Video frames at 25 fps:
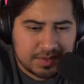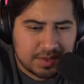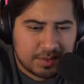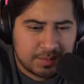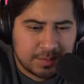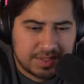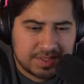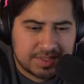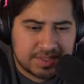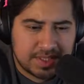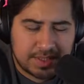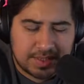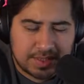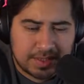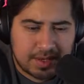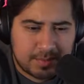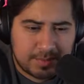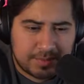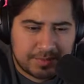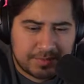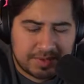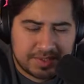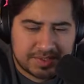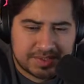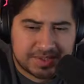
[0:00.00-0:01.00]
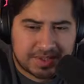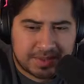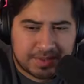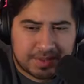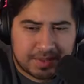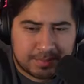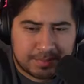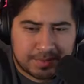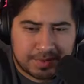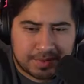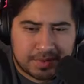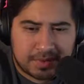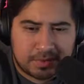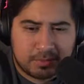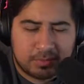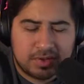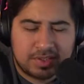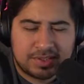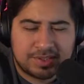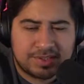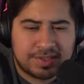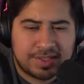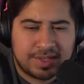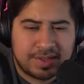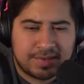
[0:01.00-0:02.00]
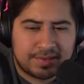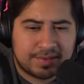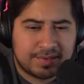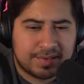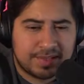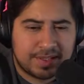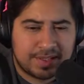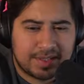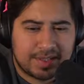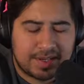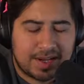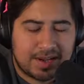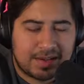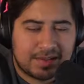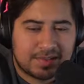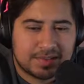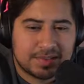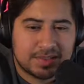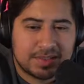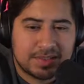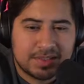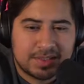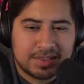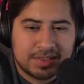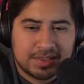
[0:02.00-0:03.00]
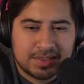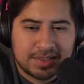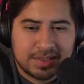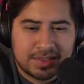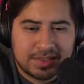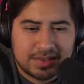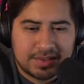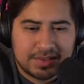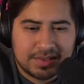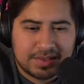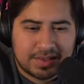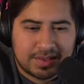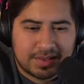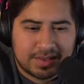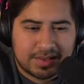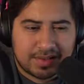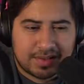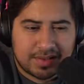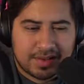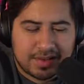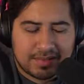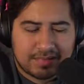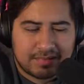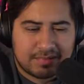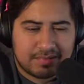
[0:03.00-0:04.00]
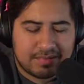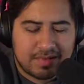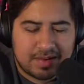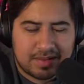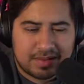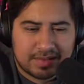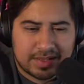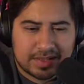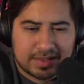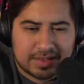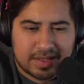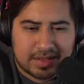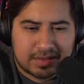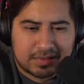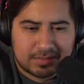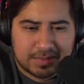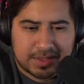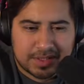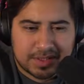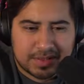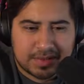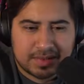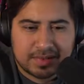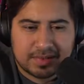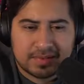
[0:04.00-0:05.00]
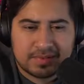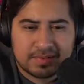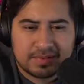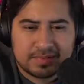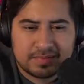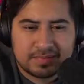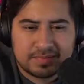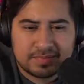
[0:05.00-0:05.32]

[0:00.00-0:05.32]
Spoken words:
Nobody's gonna come and rescue them. They're gonna work together, get out, and then that'll be it.